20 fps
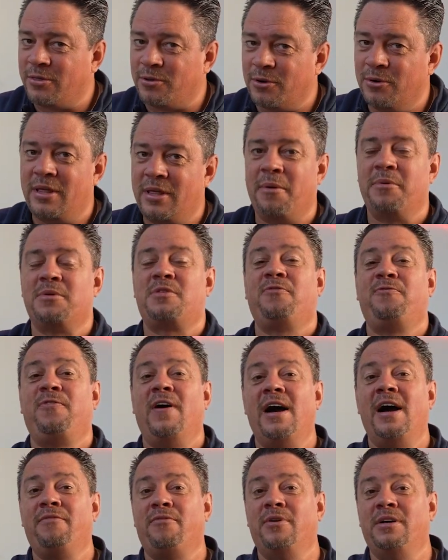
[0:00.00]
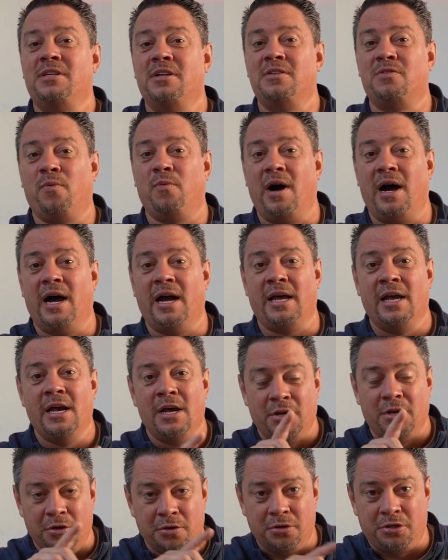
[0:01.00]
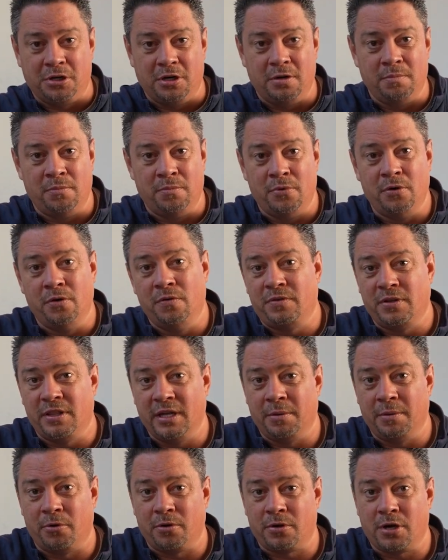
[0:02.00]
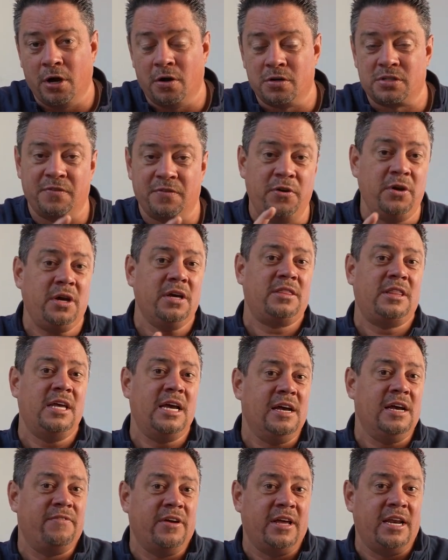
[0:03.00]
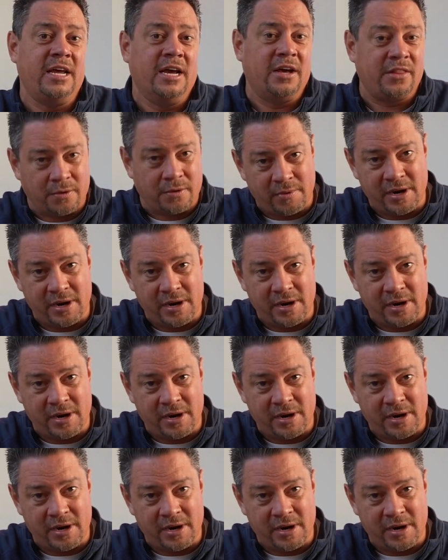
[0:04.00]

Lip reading: through. That was 5 reasons why you shouldn't move to the Emerald Coast. If you can think of any other